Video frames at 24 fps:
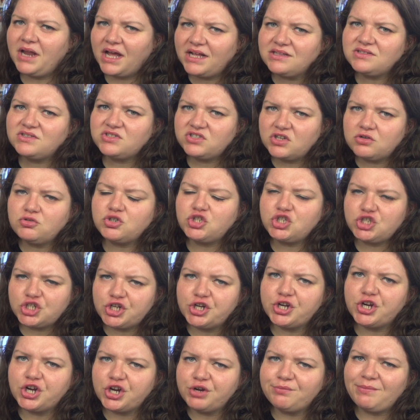not so
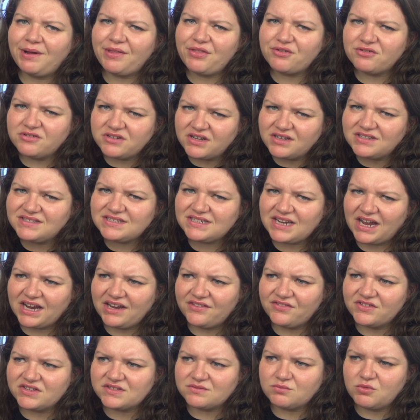sure her mother does die
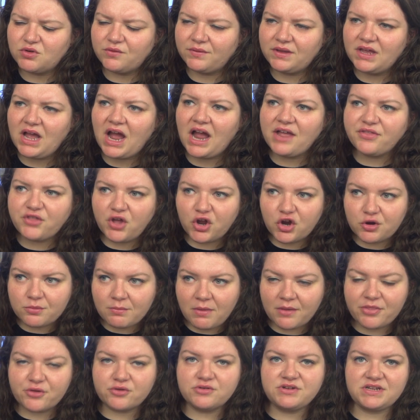in this movie. I thought her mother